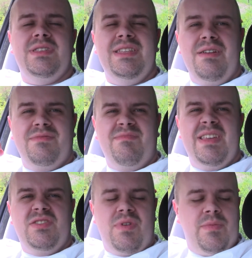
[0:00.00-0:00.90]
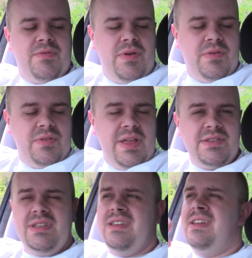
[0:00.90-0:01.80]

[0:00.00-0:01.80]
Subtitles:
so they don't mess around with the focal length.